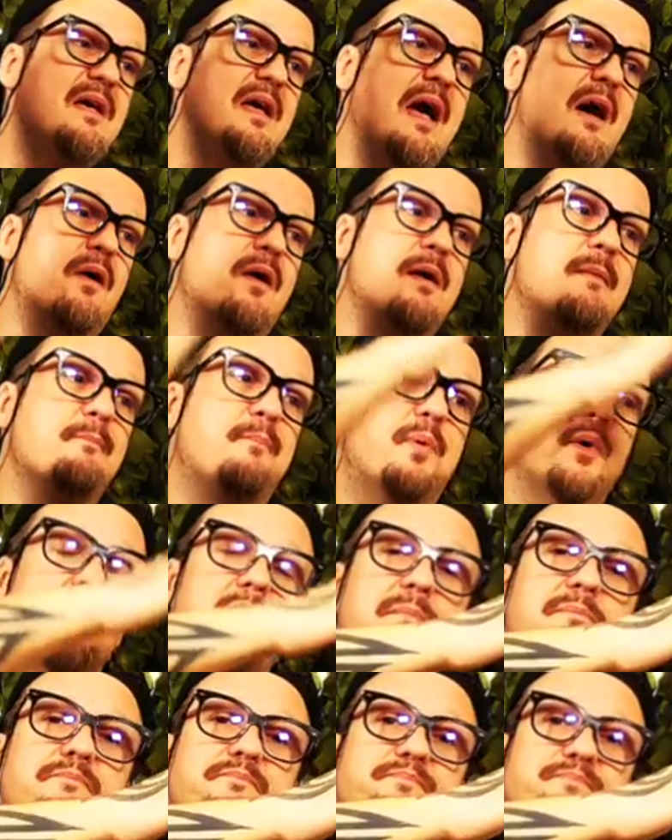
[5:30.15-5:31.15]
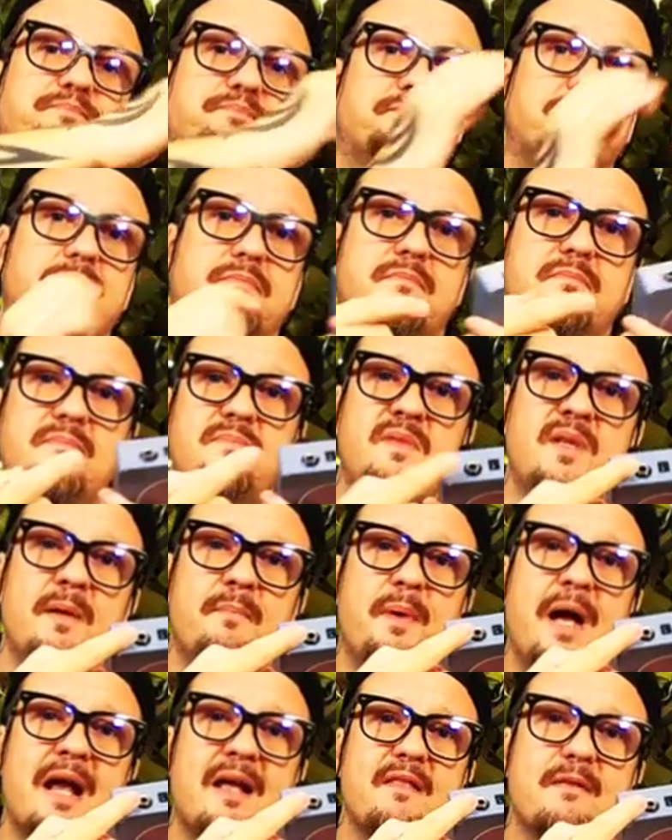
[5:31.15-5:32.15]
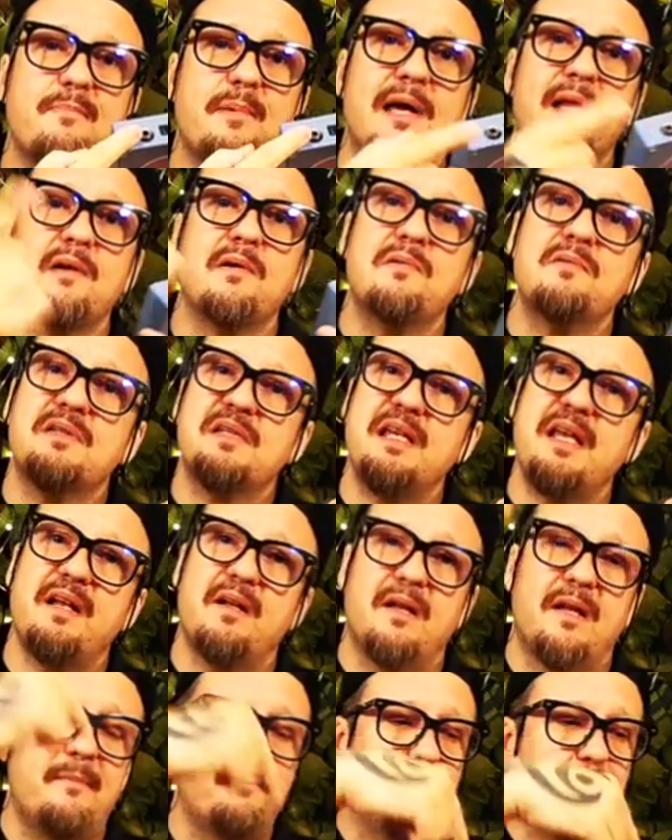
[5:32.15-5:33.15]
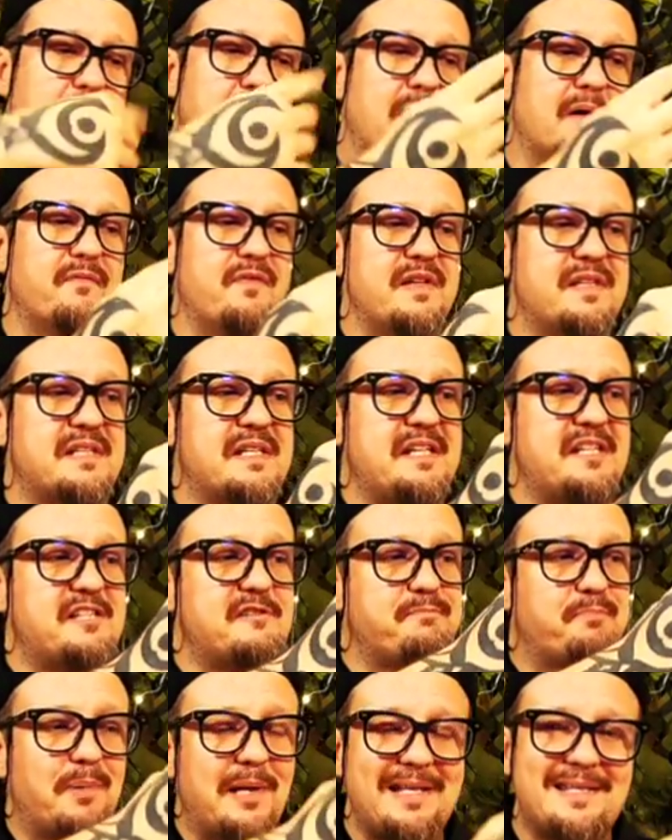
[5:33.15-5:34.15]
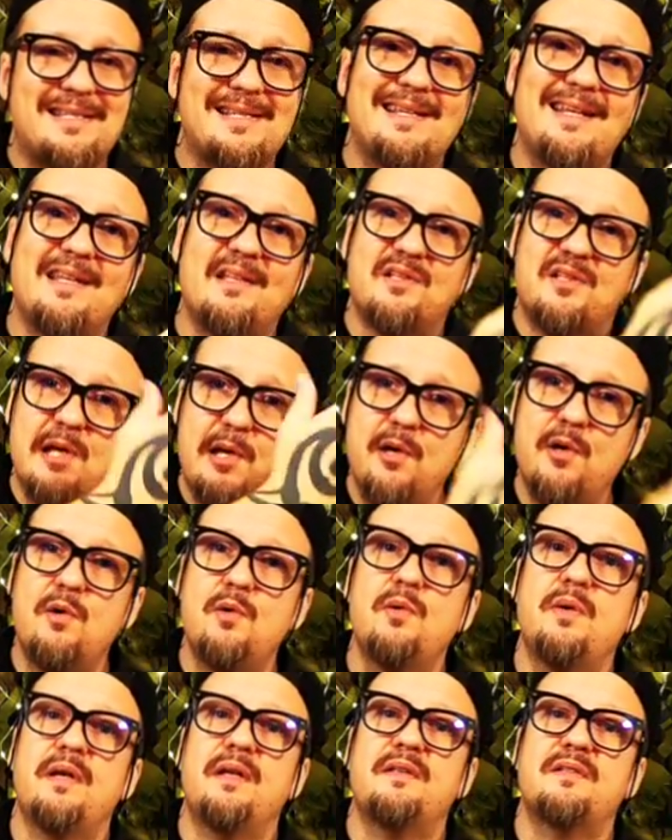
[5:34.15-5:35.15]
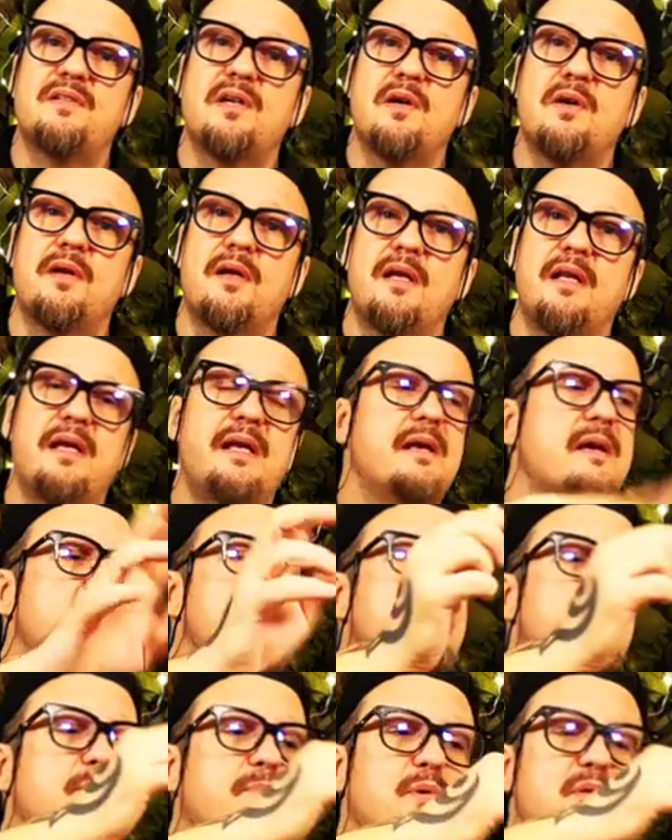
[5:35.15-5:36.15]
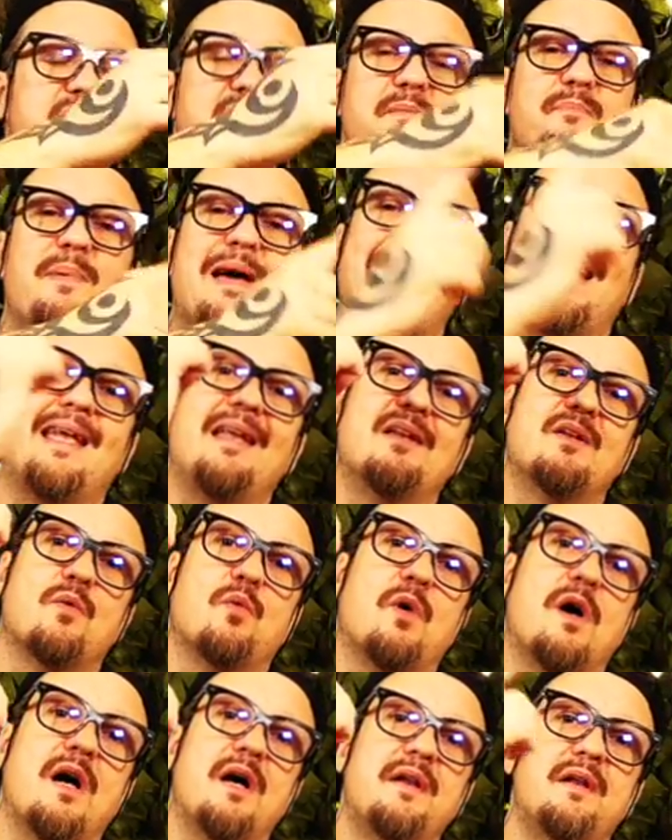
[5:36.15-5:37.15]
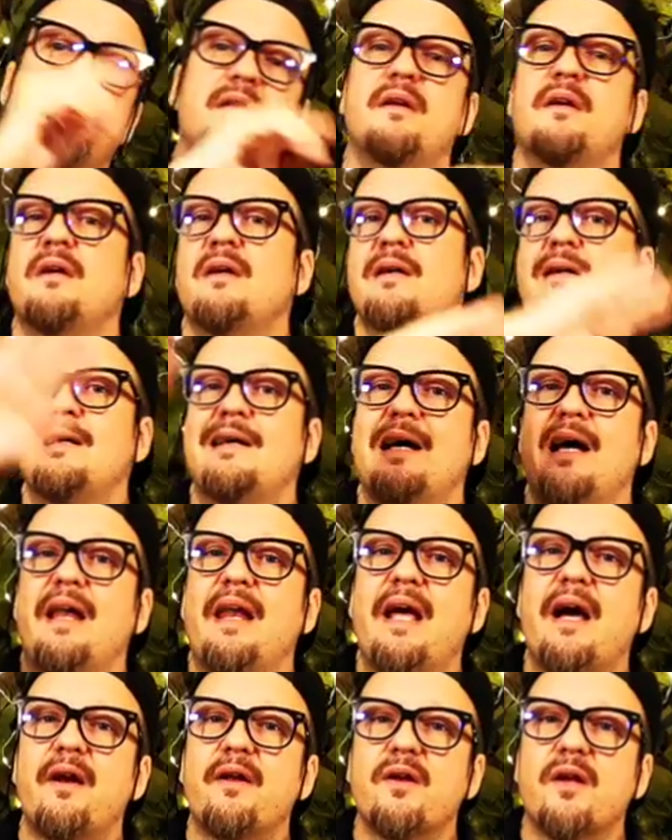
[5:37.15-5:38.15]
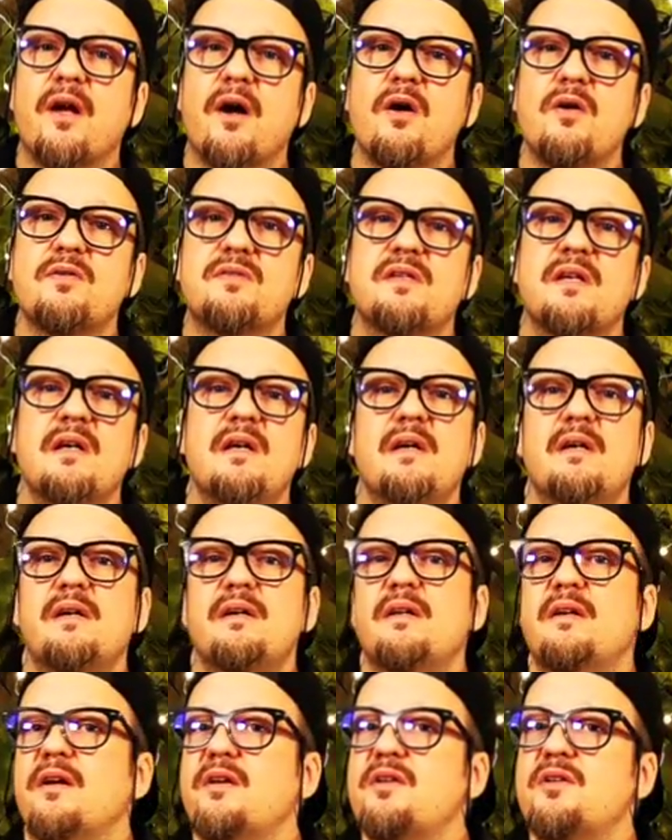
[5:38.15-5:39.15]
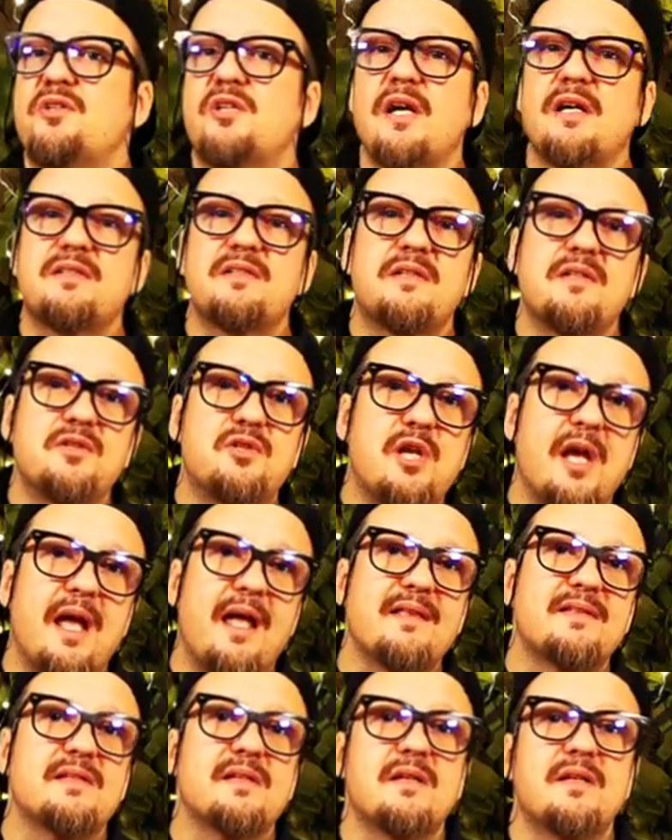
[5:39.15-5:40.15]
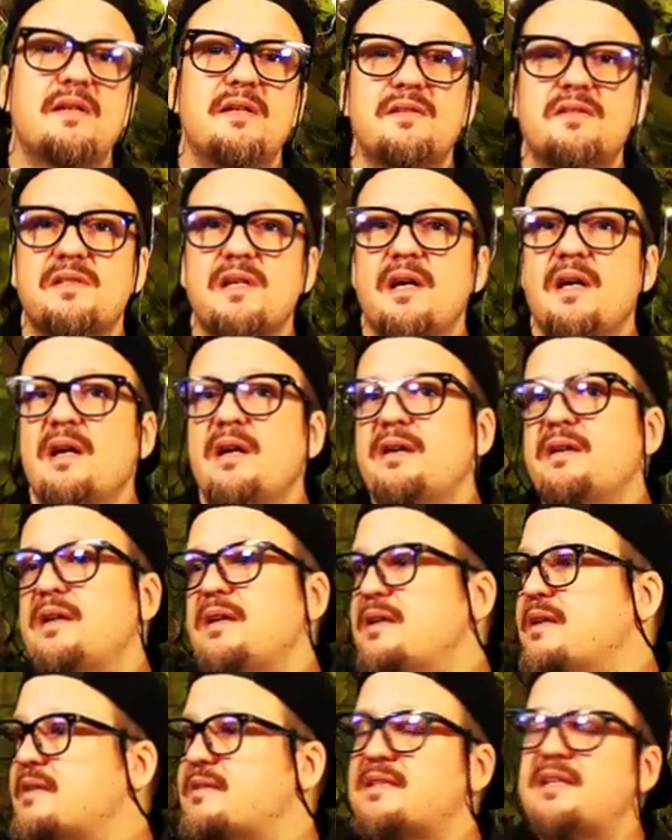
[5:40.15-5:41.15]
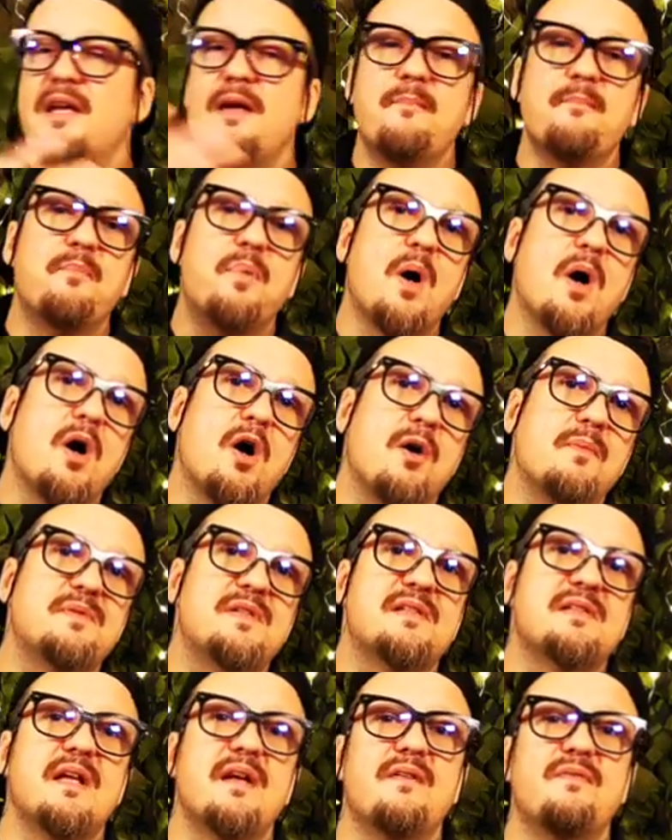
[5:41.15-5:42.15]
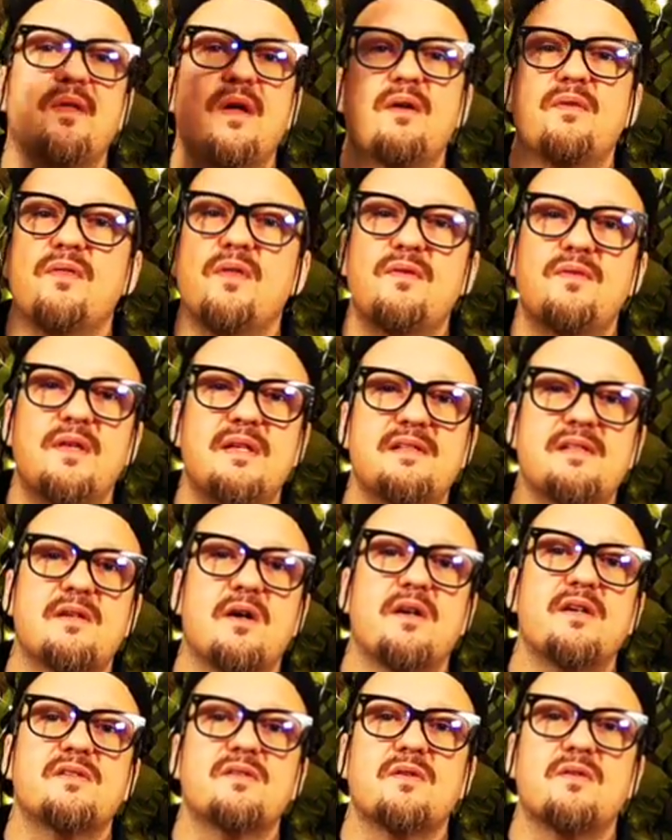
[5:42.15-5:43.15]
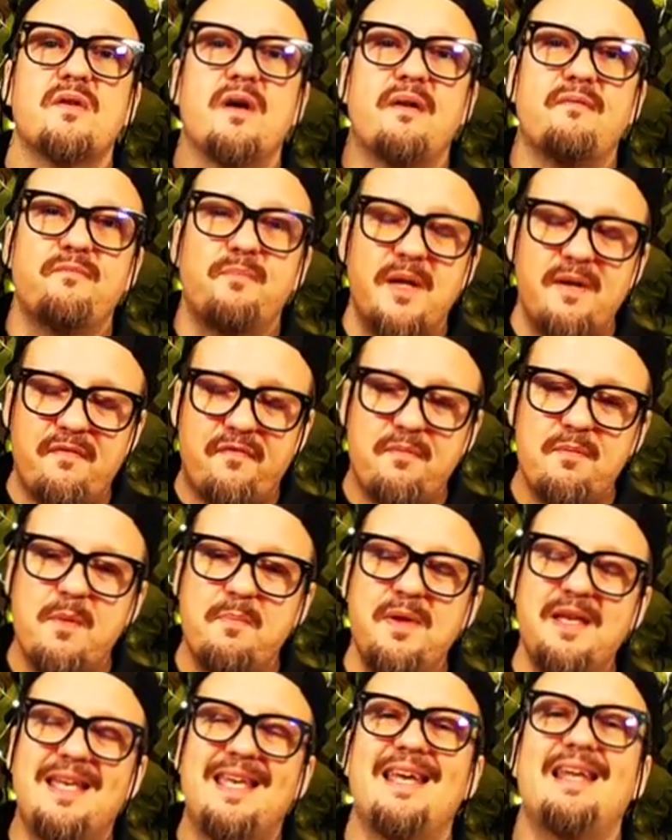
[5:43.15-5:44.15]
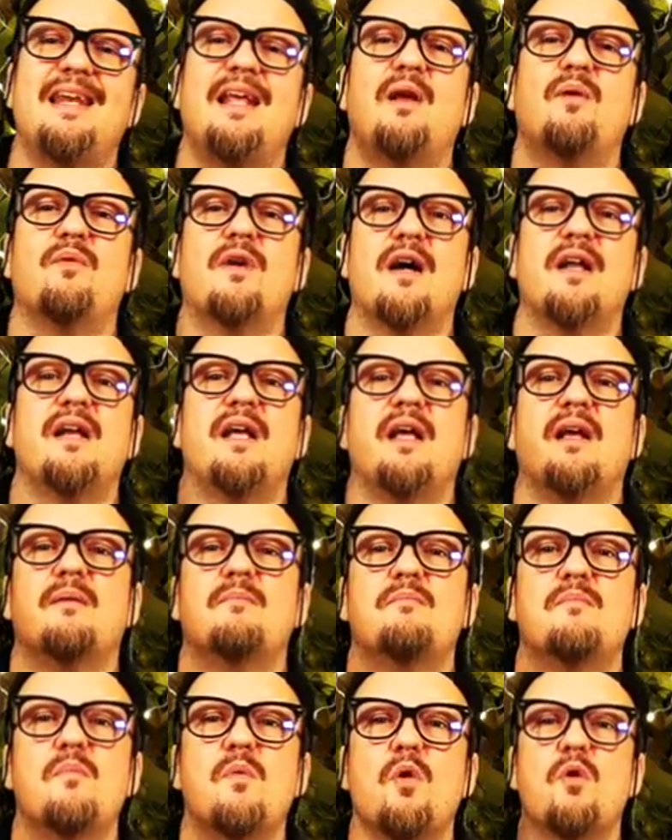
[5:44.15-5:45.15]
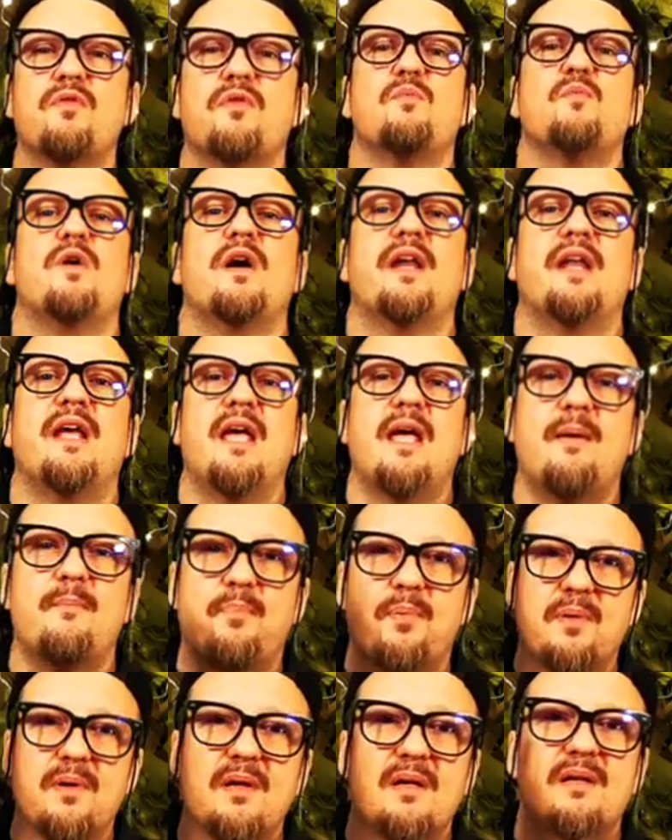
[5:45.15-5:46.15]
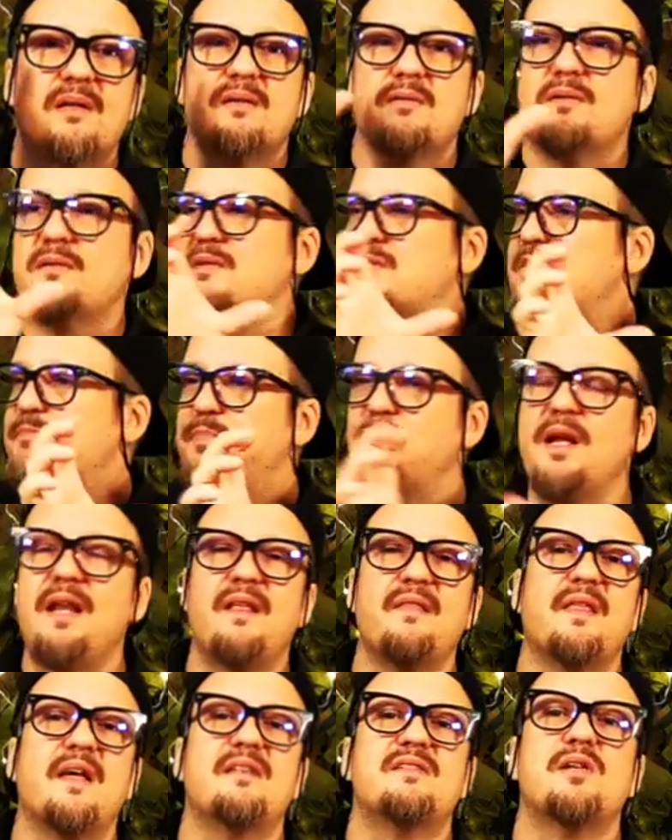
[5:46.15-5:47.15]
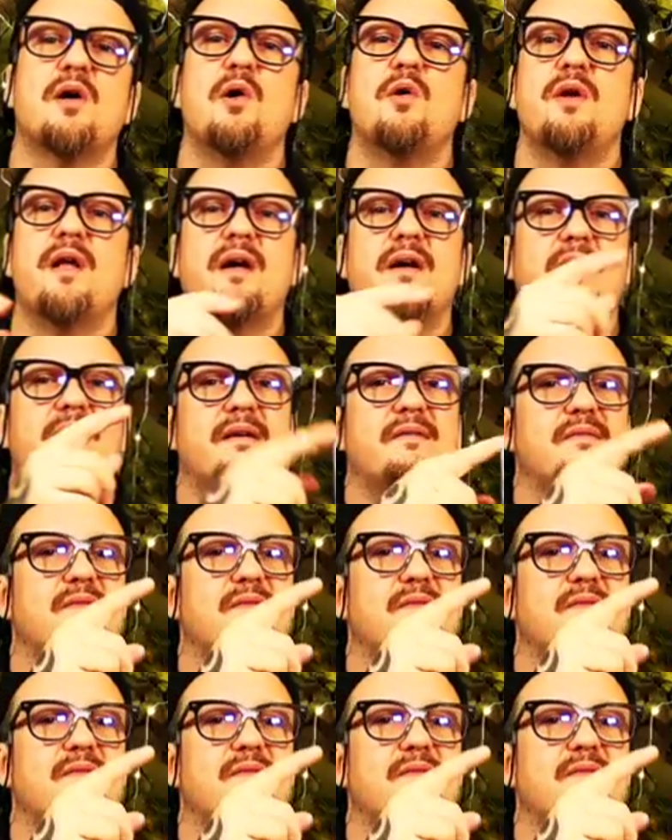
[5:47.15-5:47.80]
Our input, back of the pedal, single input, obviously splits it in two internally, puts it back into one, and out it goes. You know, your Justin Chancellors, your Tim Bobs, these guys have been from the beginning running more than one amp, splitting their tone out.